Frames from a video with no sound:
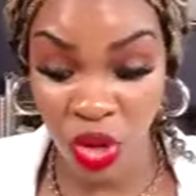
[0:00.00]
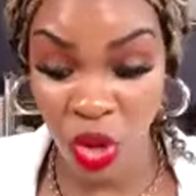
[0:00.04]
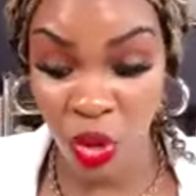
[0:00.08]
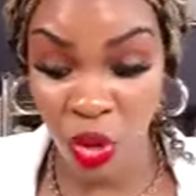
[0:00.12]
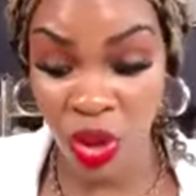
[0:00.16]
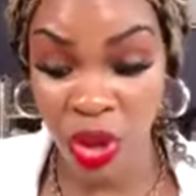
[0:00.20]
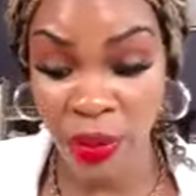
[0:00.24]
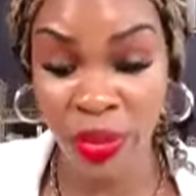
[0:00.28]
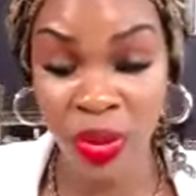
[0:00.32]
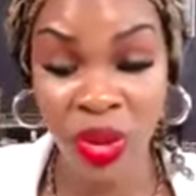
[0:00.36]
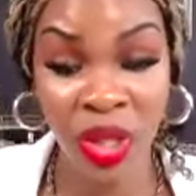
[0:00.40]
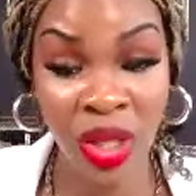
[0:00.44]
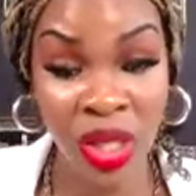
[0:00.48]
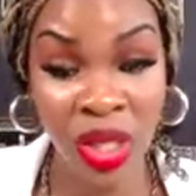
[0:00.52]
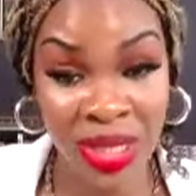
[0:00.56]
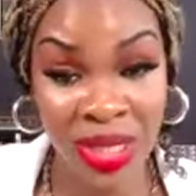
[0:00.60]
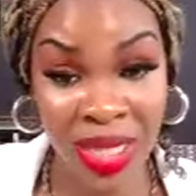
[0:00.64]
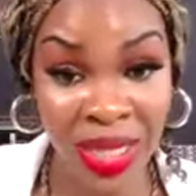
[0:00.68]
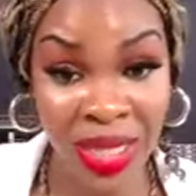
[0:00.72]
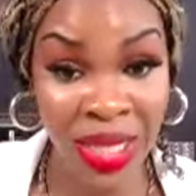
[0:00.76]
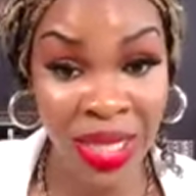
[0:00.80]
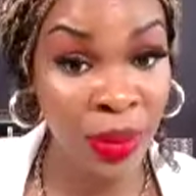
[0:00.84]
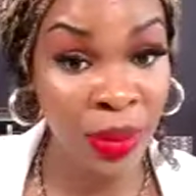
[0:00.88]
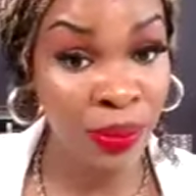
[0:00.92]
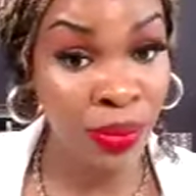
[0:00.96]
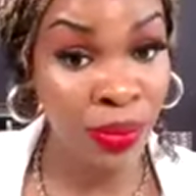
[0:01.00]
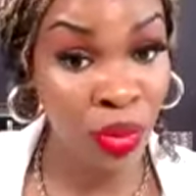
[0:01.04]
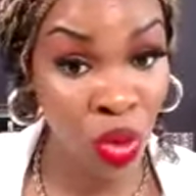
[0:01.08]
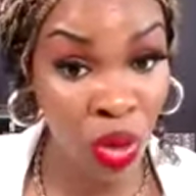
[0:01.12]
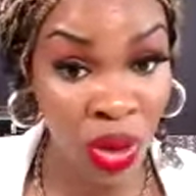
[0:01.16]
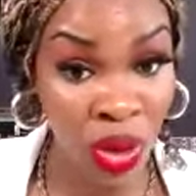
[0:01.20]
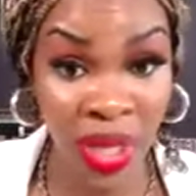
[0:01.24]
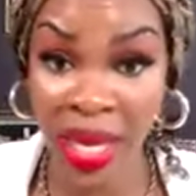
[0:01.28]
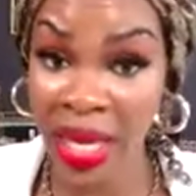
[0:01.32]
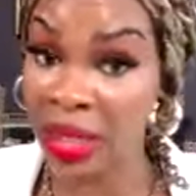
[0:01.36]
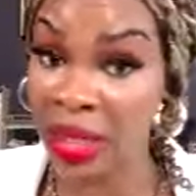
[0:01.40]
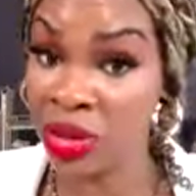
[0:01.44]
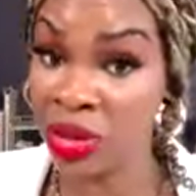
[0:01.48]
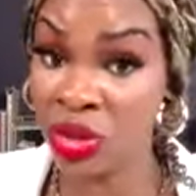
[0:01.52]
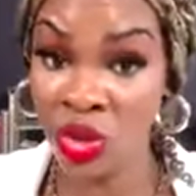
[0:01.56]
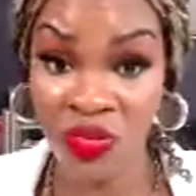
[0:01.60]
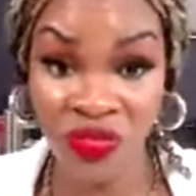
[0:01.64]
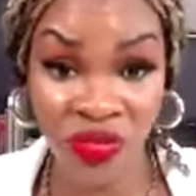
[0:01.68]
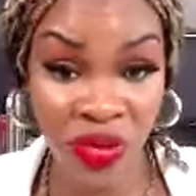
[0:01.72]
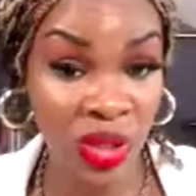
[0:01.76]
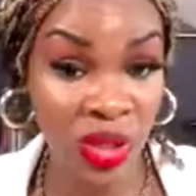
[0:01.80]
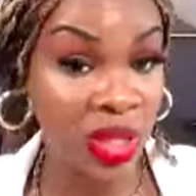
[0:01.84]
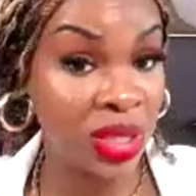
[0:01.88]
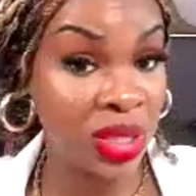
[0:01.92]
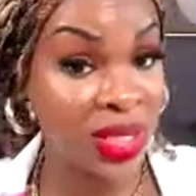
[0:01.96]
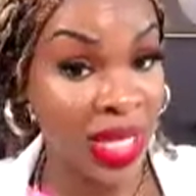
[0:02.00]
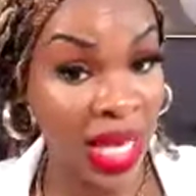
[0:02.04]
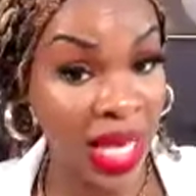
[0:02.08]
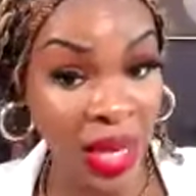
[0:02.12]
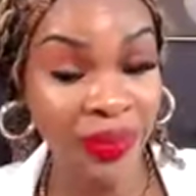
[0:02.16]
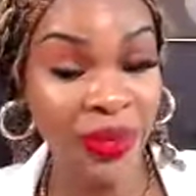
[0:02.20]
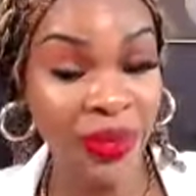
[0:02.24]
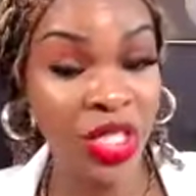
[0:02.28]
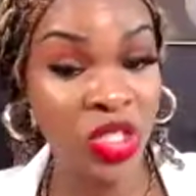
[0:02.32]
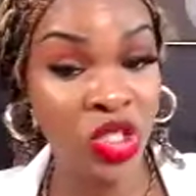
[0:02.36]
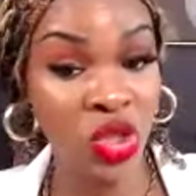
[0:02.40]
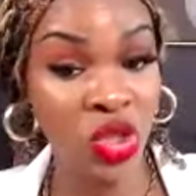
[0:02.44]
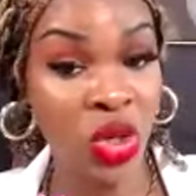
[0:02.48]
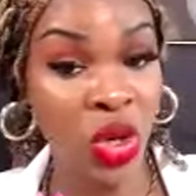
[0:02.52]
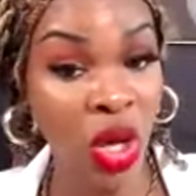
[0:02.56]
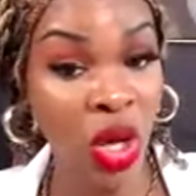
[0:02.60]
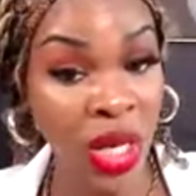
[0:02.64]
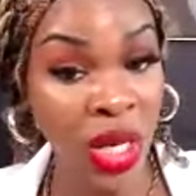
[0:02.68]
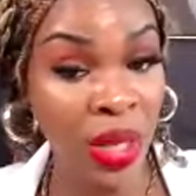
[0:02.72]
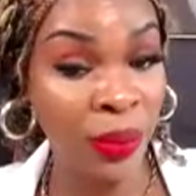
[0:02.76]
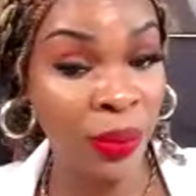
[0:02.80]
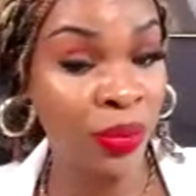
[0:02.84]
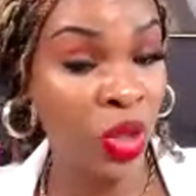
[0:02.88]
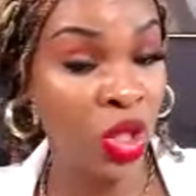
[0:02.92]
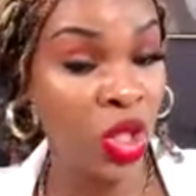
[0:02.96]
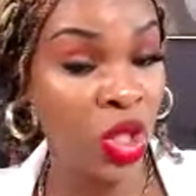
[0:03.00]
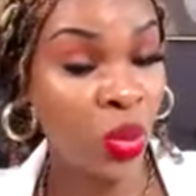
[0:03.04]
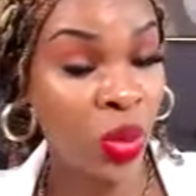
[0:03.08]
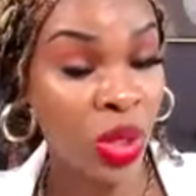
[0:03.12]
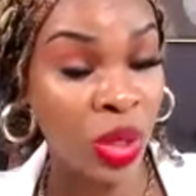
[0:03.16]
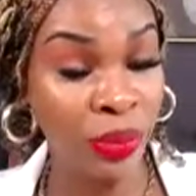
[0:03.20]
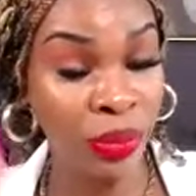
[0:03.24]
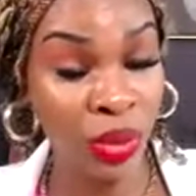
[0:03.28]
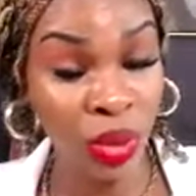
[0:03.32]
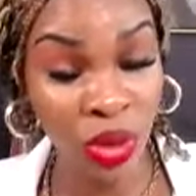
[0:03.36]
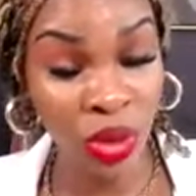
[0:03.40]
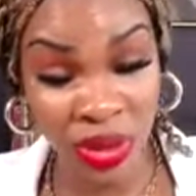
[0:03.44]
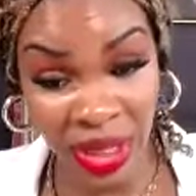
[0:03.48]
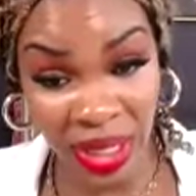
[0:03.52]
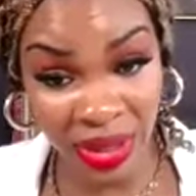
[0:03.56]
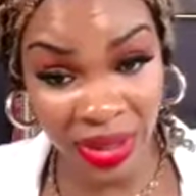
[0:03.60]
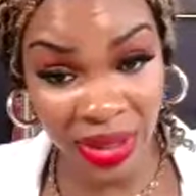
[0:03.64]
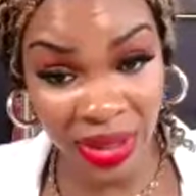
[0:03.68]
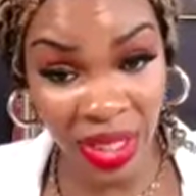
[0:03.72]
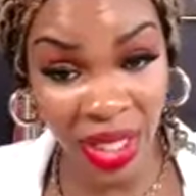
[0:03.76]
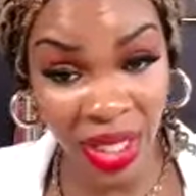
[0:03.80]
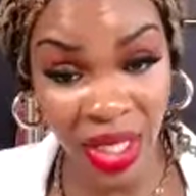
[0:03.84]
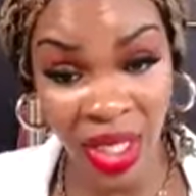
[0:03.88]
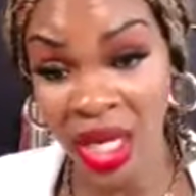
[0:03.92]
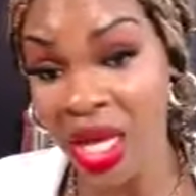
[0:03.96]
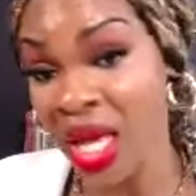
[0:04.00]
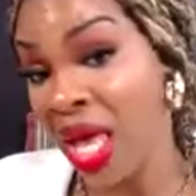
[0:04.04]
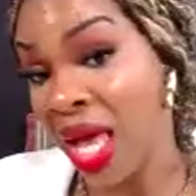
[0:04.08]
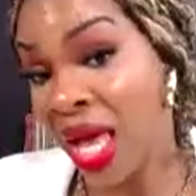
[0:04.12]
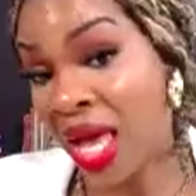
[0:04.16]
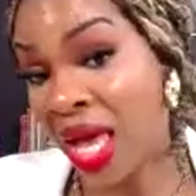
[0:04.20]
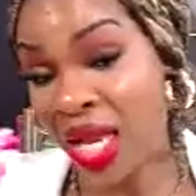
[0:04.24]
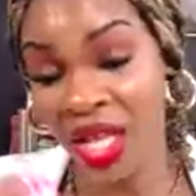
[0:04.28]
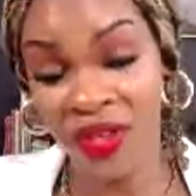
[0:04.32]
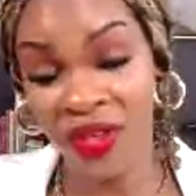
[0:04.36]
You're going to put contact the employer at 2:50. The time that you call the employer, you're going to put that there.